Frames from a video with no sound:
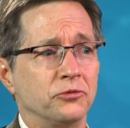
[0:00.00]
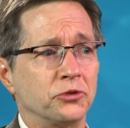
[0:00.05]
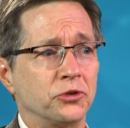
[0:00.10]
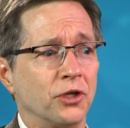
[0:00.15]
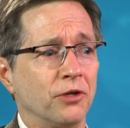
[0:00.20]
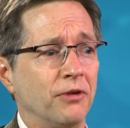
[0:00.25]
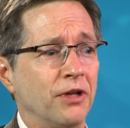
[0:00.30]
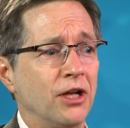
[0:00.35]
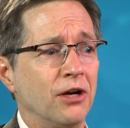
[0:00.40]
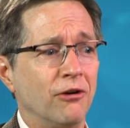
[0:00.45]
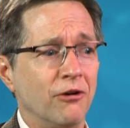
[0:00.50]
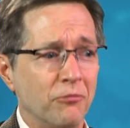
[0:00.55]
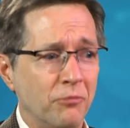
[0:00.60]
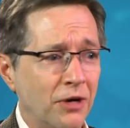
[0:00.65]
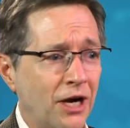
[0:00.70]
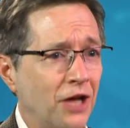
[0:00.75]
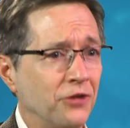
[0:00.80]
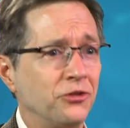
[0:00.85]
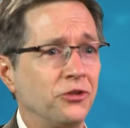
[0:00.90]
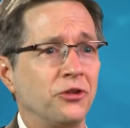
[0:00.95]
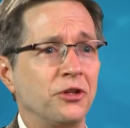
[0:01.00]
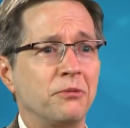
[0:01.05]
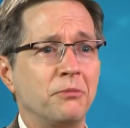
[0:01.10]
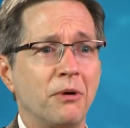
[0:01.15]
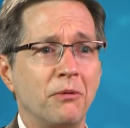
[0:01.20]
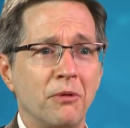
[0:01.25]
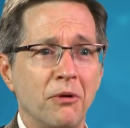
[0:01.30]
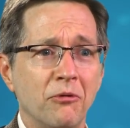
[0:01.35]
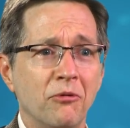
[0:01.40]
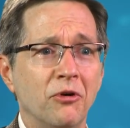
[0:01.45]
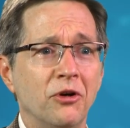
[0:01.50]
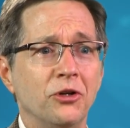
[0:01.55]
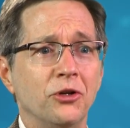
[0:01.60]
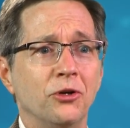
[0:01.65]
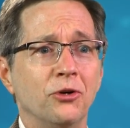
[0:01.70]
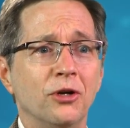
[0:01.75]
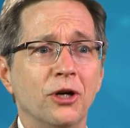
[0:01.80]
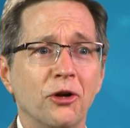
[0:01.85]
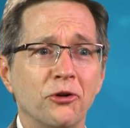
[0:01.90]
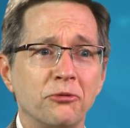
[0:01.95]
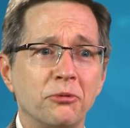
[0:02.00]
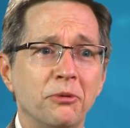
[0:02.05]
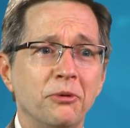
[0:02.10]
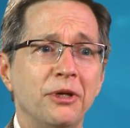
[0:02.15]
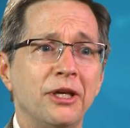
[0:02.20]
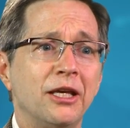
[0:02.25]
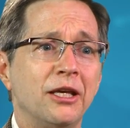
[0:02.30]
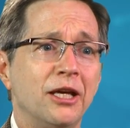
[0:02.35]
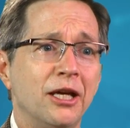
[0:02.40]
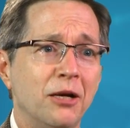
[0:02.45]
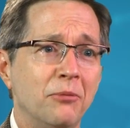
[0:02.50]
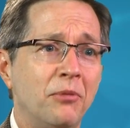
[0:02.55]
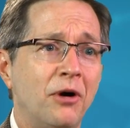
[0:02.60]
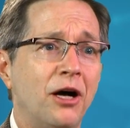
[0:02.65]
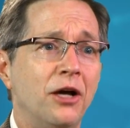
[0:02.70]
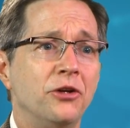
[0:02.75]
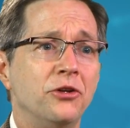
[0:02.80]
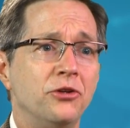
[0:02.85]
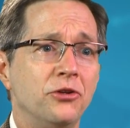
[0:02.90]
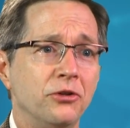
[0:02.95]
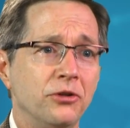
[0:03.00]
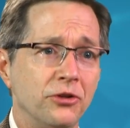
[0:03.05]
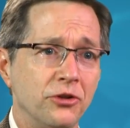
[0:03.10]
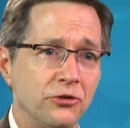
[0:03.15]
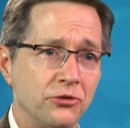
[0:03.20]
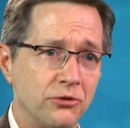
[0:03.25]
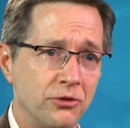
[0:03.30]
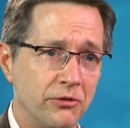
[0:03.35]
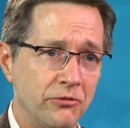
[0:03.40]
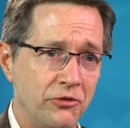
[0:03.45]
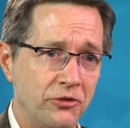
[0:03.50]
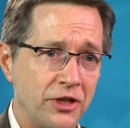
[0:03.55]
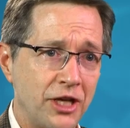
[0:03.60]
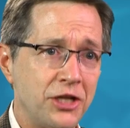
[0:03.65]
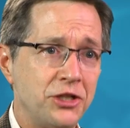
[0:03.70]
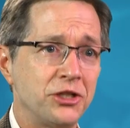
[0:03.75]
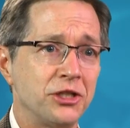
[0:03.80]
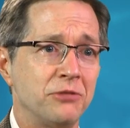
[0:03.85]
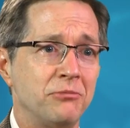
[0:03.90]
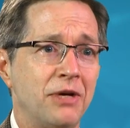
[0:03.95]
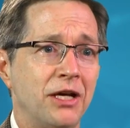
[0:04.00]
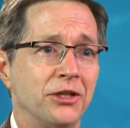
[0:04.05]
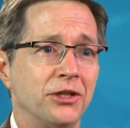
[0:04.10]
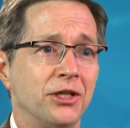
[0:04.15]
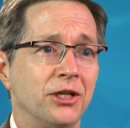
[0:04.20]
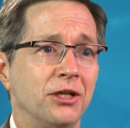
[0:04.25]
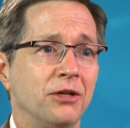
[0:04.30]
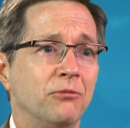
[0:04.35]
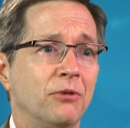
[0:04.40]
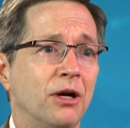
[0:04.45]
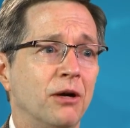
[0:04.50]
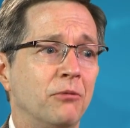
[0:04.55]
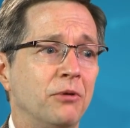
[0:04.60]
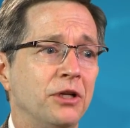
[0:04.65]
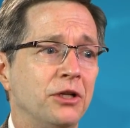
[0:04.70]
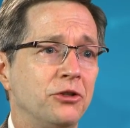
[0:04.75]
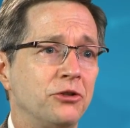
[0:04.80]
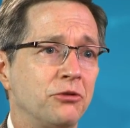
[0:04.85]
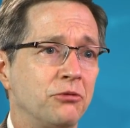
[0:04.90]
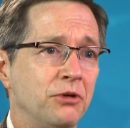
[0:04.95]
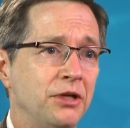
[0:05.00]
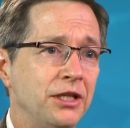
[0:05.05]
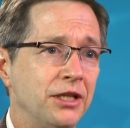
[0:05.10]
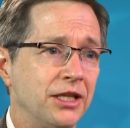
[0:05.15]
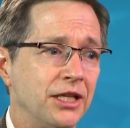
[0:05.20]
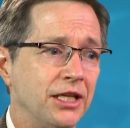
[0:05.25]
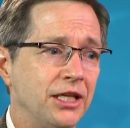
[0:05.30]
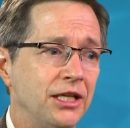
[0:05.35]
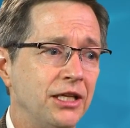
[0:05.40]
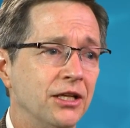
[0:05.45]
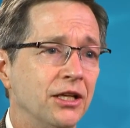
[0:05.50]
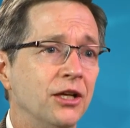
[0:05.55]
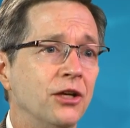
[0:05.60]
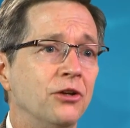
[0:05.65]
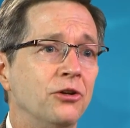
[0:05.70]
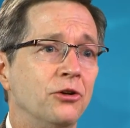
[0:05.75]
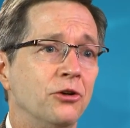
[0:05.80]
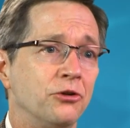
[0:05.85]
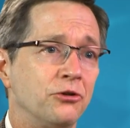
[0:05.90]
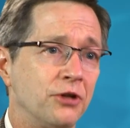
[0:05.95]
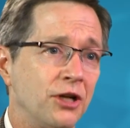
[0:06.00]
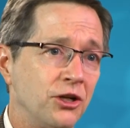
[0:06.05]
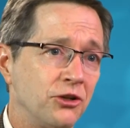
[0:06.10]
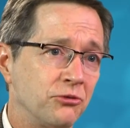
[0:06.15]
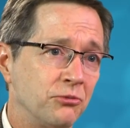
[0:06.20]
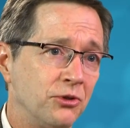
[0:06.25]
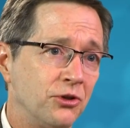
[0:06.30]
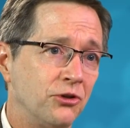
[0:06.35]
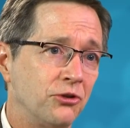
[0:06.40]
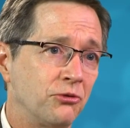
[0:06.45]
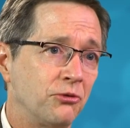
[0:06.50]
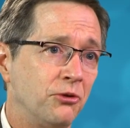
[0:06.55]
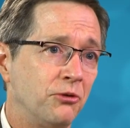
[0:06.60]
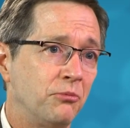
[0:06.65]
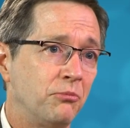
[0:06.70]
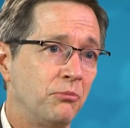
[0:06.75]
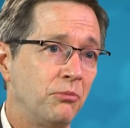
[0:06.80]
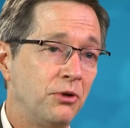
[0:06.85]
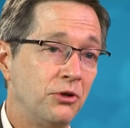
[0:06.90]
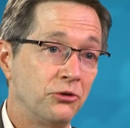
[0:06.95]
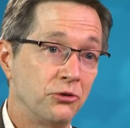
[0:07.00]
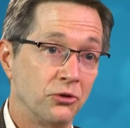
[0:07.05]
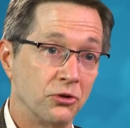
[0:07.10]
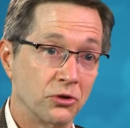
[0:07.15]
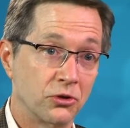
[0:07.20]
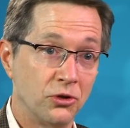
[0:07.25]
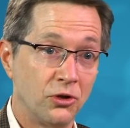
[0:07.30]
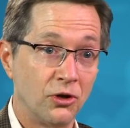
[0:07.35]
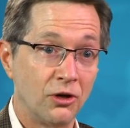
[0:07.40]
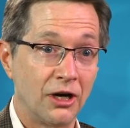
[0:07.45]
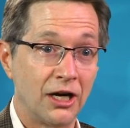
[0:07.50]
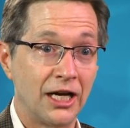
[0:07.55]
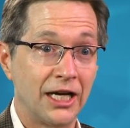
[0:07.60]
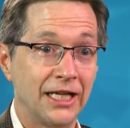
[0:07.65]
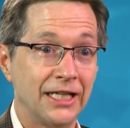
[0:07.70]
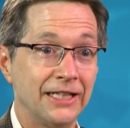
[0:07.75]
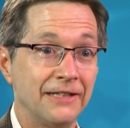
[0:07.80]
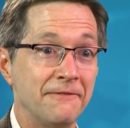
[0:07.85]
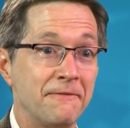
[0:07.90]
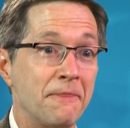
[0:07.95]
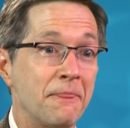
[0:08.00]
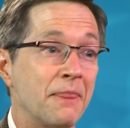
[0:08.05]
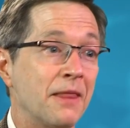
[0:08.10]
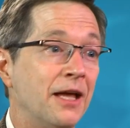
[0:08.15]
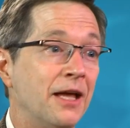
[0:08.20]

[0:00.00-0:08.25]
sort of iterative process, thinking about what we want to do, and ultimately hit upon doing this derivatization method where we treat the neurotransmitters with benzoyl chloride.